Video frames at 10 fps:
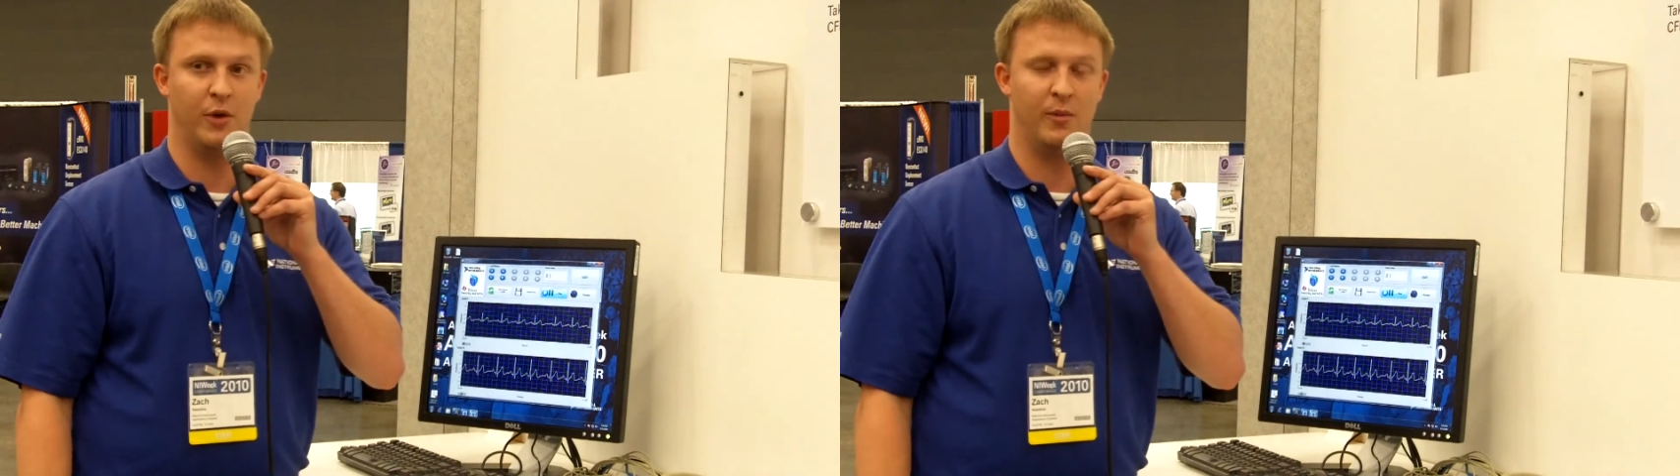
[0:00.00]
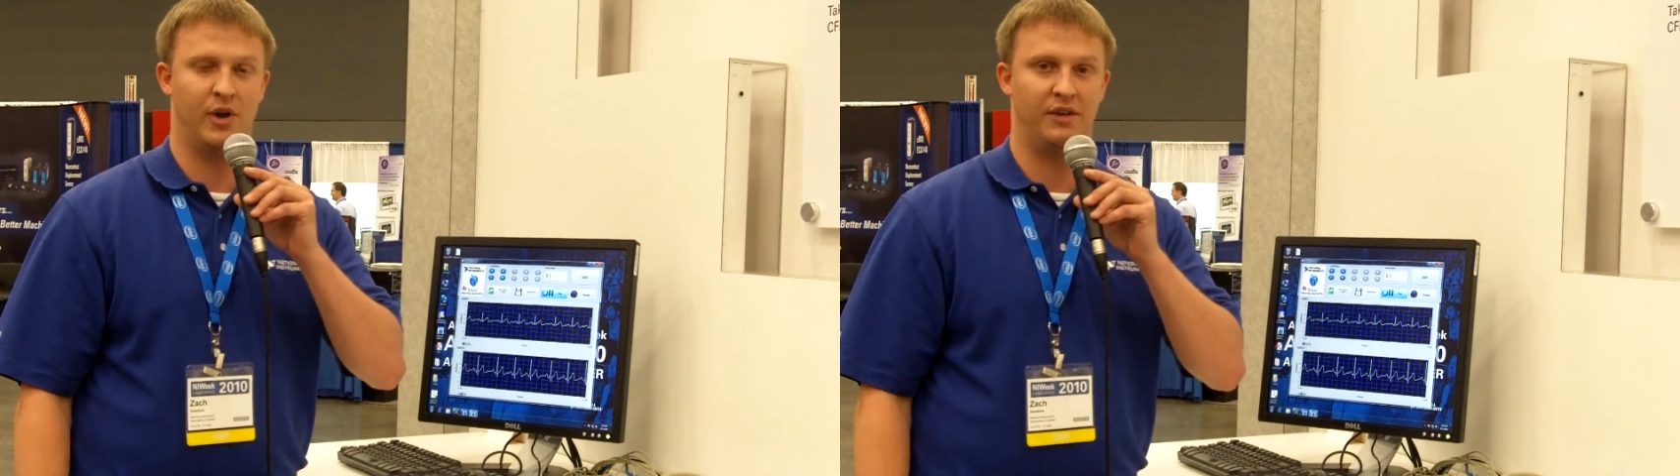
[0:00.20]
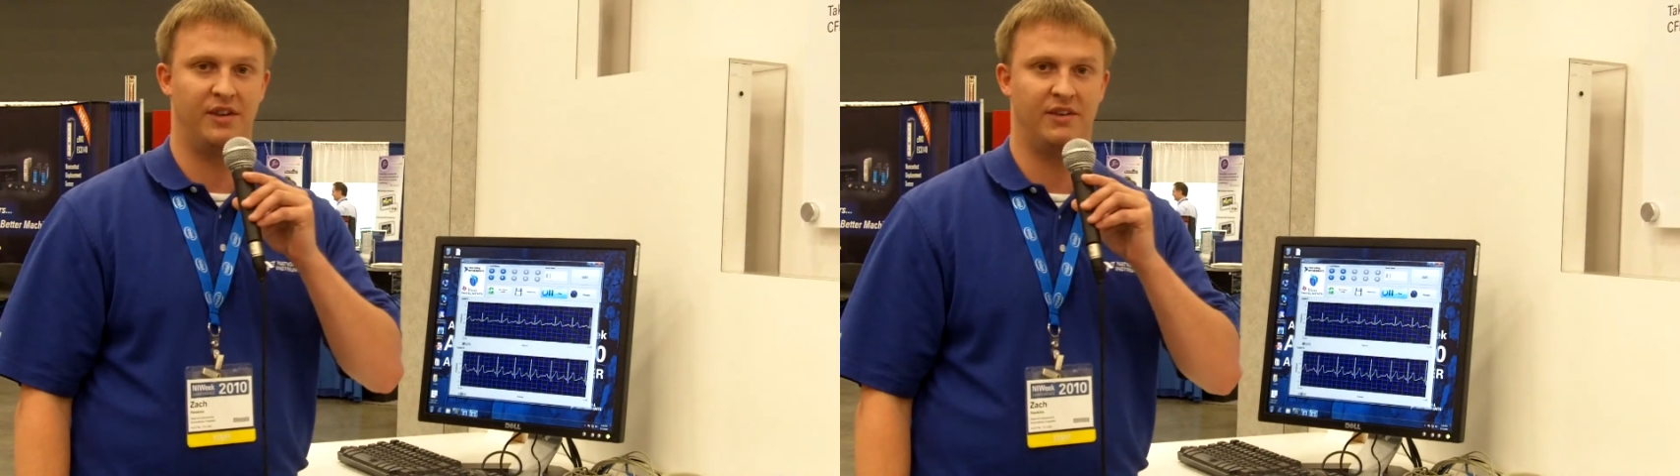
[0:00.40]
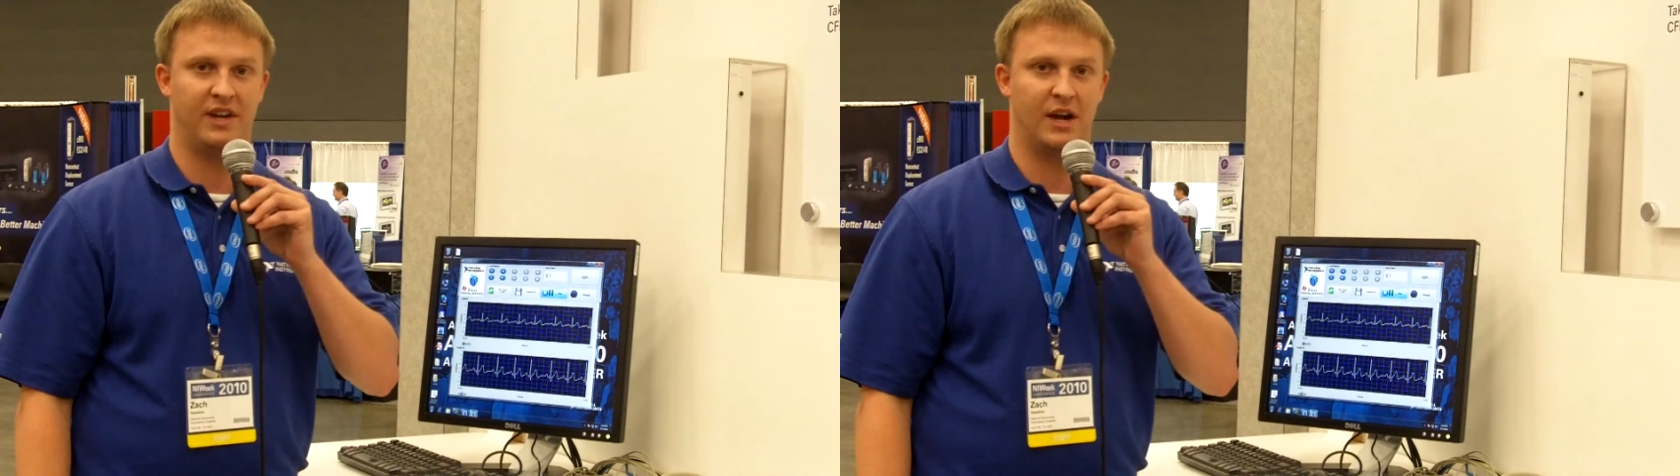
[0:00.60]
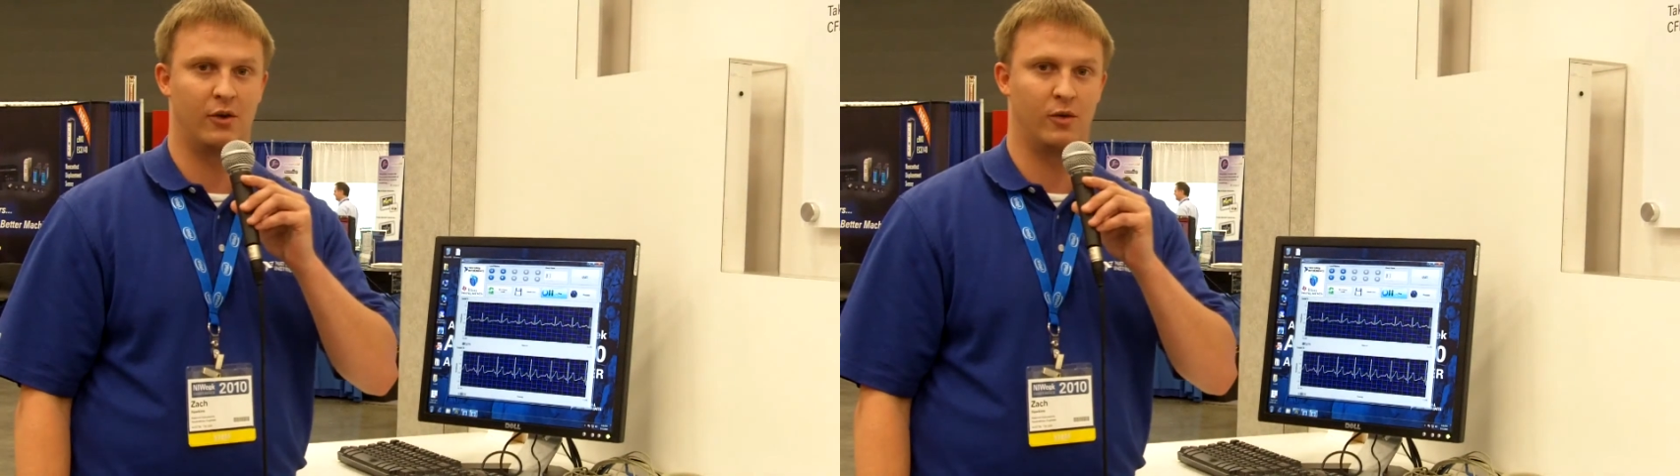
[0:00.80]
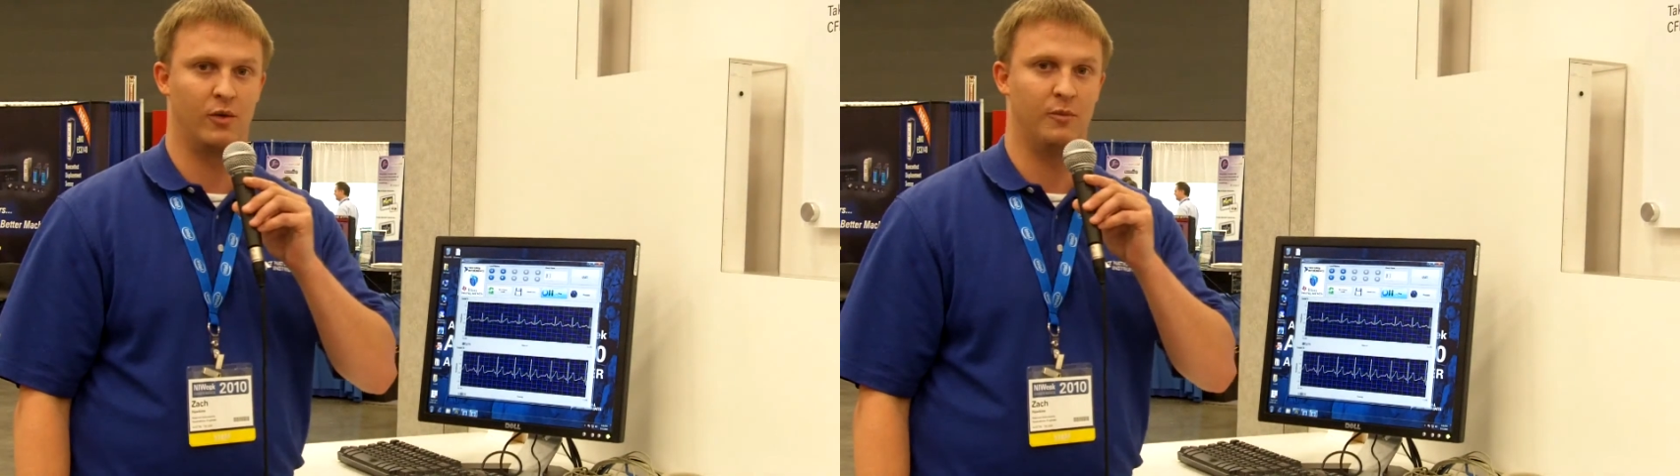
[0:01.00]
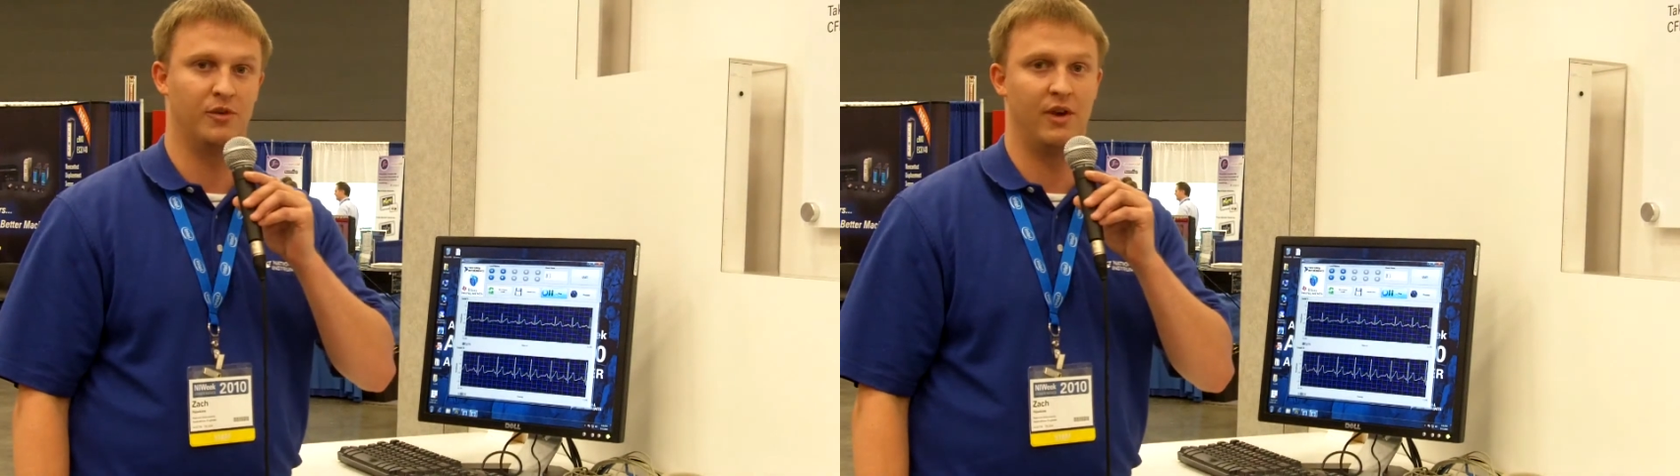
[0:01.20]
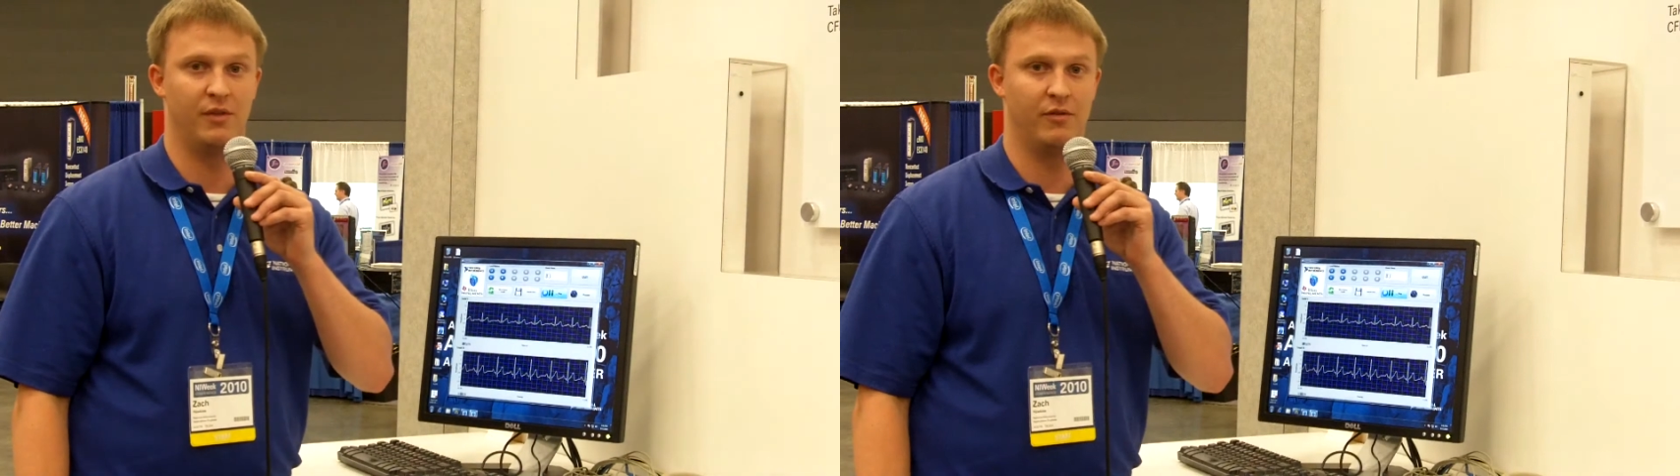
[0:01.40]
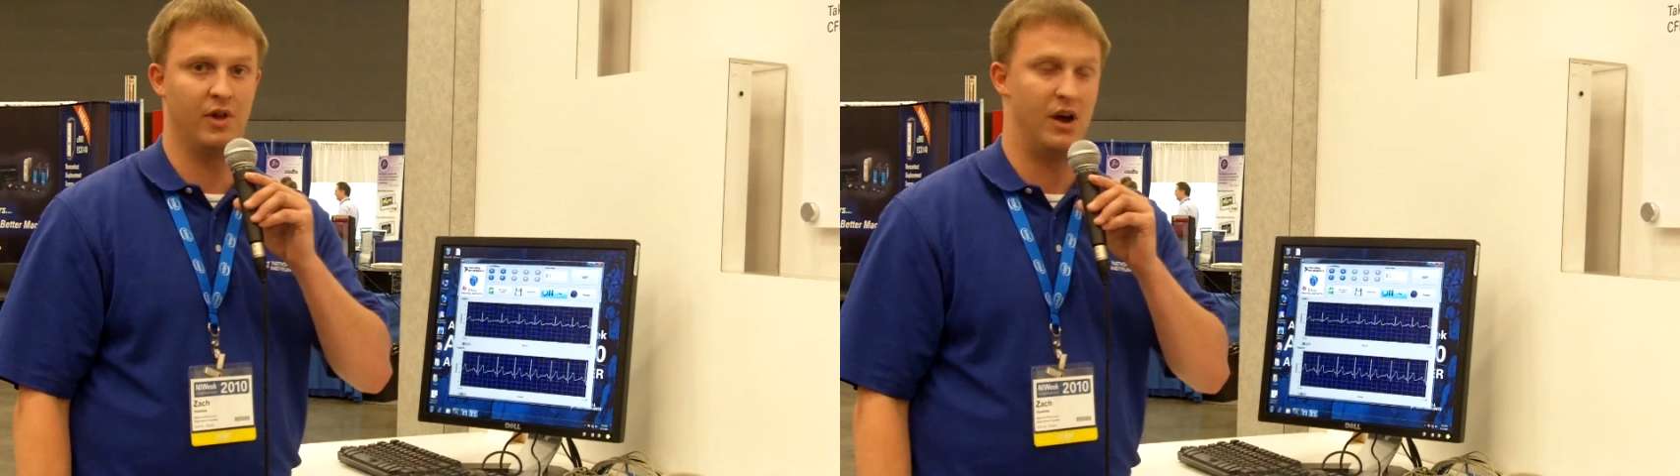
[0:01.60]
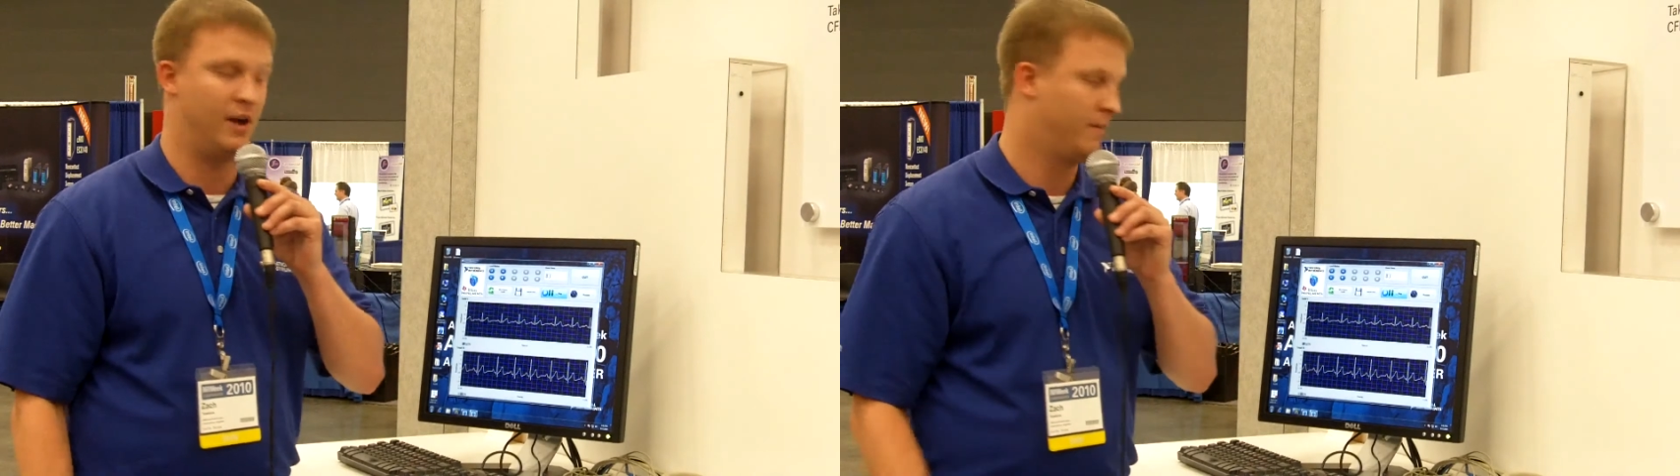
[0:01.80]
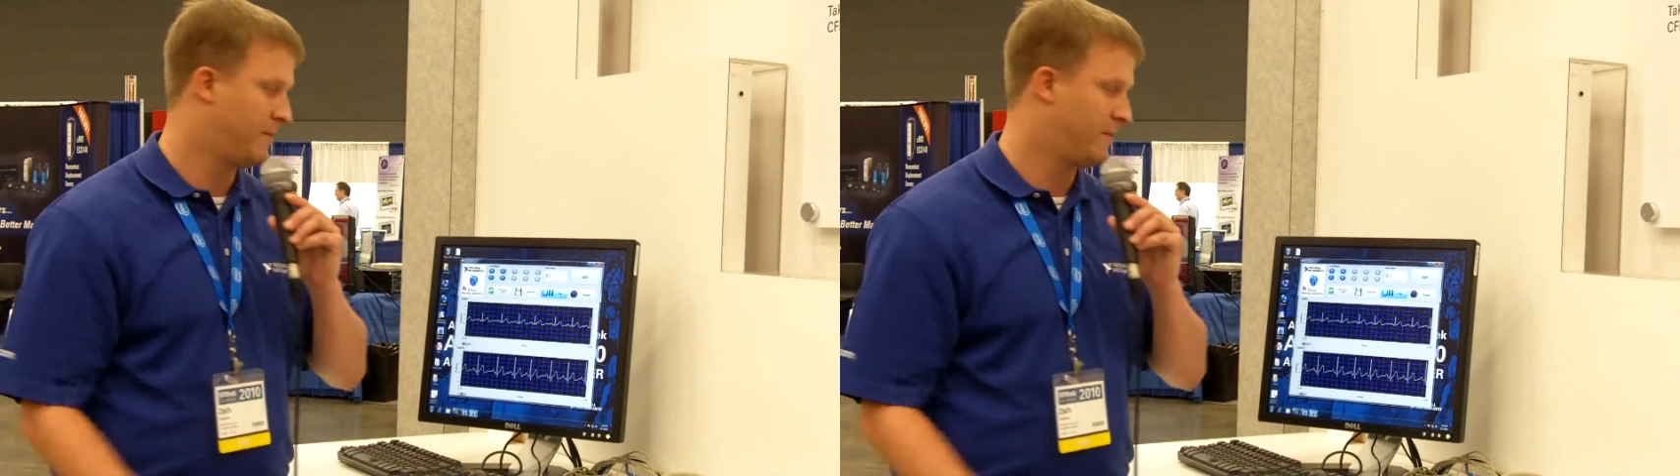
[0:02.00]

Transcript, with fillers: to our processing algorithms on the fly.